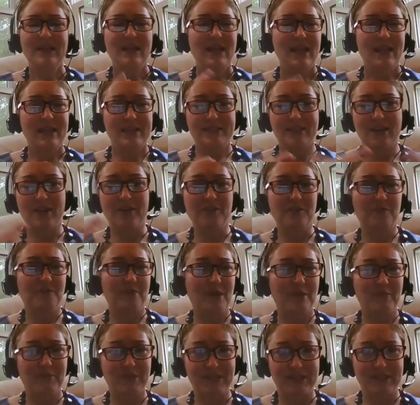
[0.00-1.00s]
it's not on the
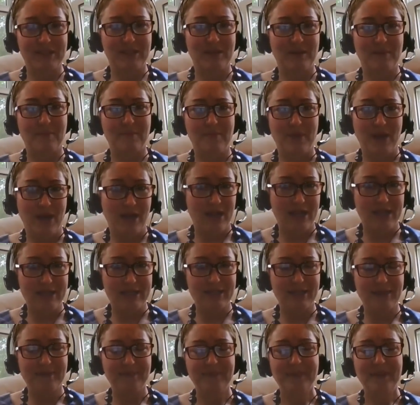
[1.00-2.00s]
public's
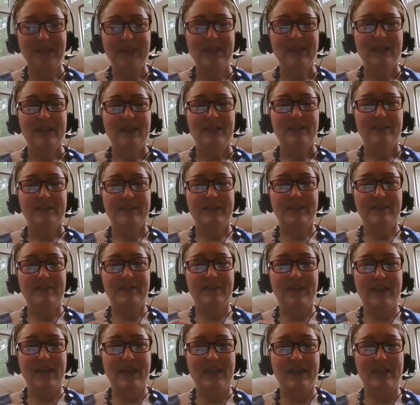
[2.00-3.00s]
mind, then
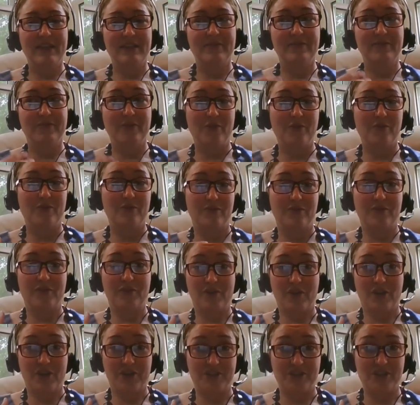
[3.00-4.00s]
they vote their
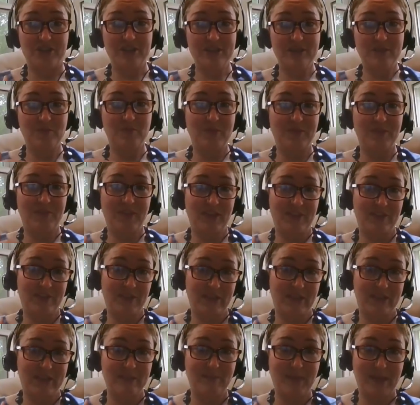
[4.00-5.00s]
conscience, what they
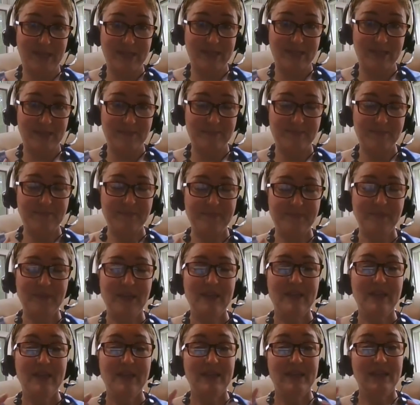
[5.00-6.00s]
think is best.
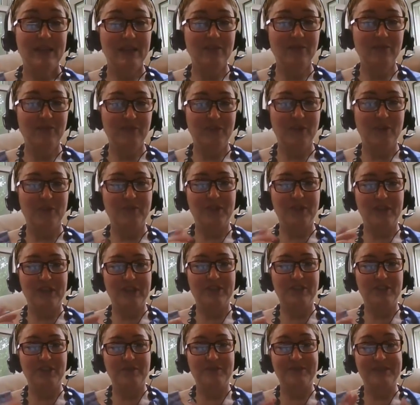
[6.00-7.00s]
If, though, the
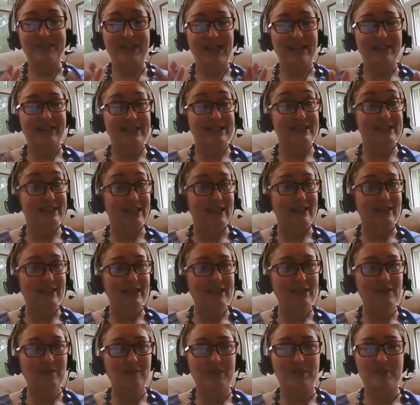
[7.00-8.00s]
issue is highly
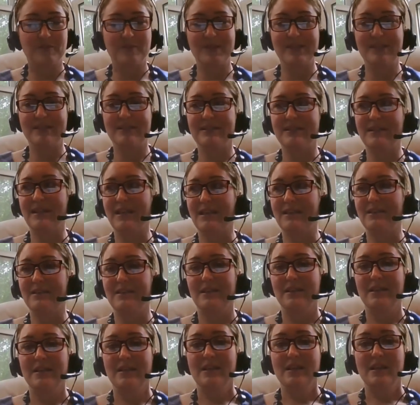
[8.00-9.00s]
salient, which means that
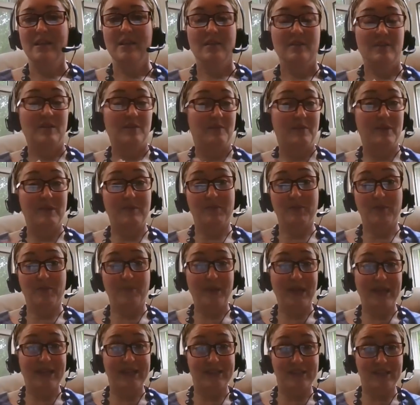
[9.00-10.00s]
the people are
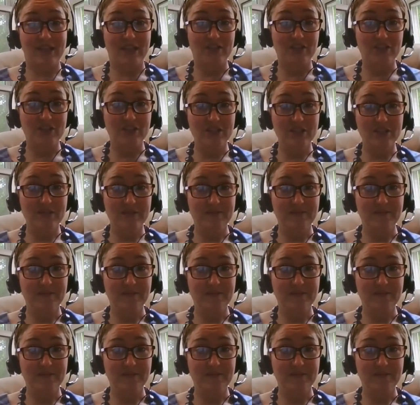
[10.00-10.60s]
paying attention